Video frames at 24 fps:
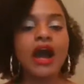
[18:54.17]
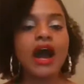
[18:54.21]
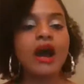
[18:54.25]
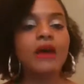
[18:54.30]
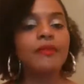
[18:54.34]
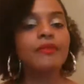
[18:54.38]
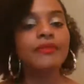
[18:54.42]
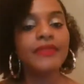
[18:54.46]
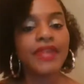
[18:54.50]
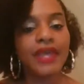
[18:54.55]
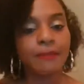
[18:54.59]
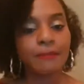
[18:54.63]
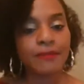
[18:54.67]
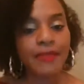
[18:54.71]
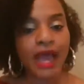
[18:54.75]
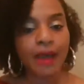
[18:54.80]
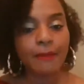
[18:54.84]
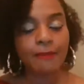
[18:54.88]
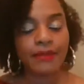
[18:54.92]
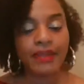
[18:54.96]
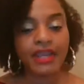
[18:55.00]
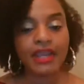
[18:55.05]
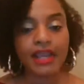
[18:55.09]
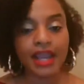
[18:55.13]
them
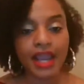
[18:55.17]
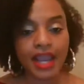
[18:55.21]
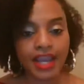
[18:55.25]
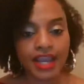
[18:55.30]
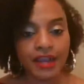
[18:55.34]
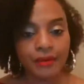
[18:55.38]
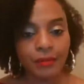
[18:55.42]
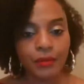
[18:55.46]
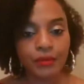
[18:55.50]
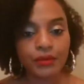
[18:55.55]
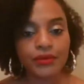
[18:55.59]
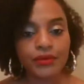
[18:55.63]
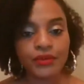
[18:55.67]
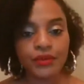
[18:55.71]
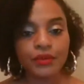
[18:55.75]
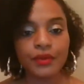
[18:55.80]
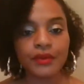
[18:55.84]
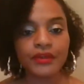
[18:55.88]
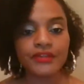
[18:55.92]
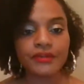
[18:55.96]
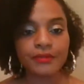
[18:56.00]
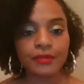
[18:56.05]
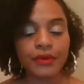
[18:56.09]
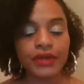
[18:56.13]
not being able to
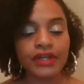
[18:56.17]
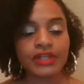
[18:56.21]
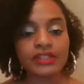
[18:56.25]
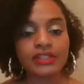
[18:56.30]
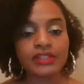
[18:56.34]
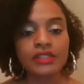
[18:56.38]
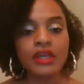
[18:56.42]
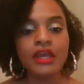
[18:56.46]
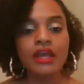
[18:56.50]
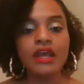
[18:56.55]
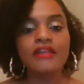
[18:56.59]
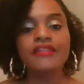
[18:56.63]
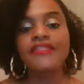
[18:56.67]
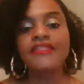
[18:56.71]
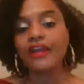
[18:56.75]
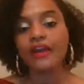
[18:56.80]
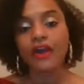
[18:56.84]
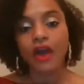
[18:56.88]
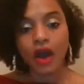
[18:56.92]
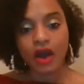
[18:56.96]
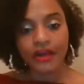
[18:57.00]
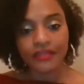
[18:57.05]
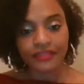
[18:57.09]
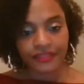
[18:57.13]
express
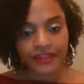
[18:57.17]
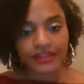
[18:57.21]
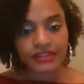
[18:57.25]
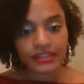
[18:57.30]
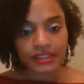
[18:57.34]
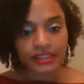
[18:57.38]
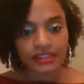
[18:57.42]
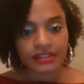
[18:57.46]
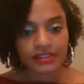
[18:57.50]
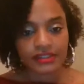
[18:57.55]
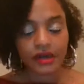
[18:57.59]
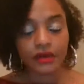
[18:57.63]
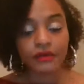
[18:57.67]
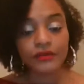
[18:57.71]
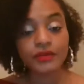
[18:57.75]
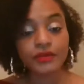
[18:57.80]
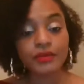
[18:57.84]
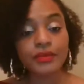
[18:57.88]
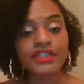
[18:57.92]
their authentic selves,